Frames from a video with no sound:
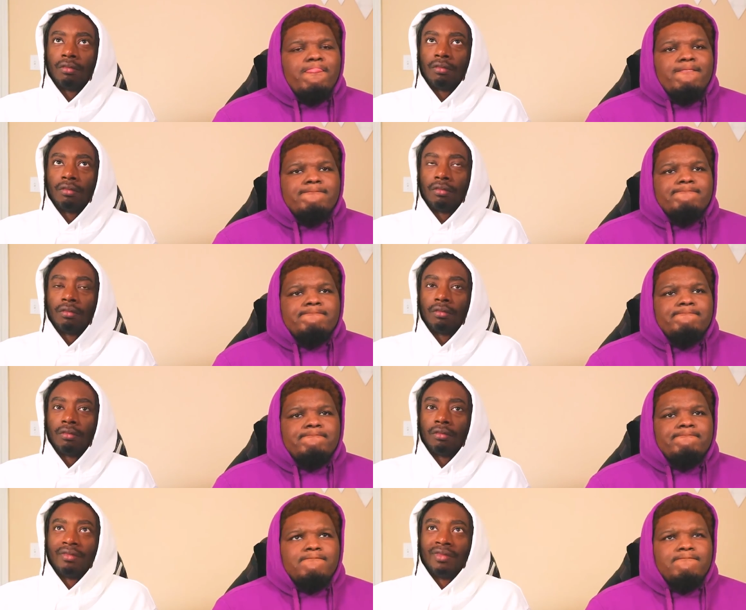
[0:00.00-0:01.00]

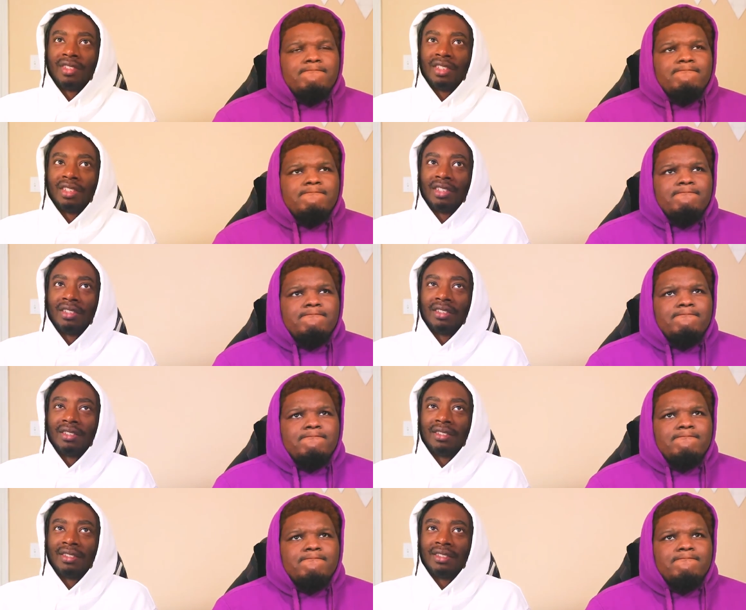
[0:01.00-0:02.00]

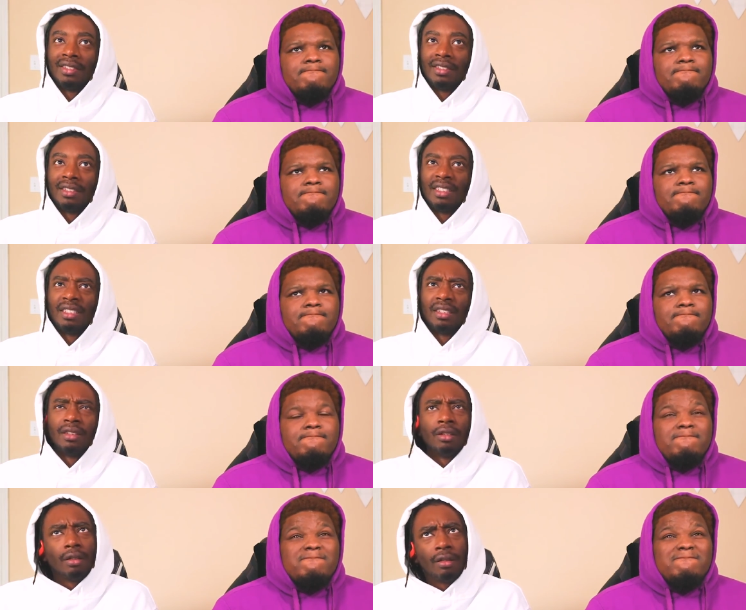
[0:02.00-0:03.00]

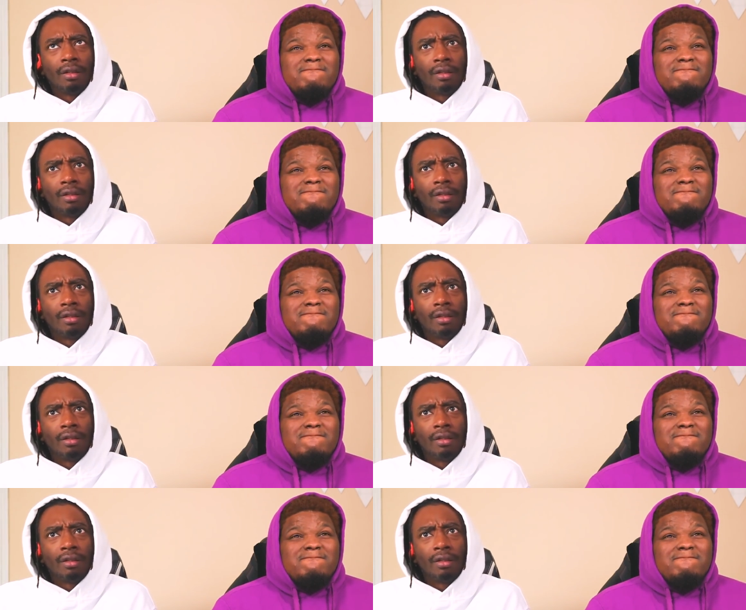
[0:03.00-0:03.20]
(no one is talking)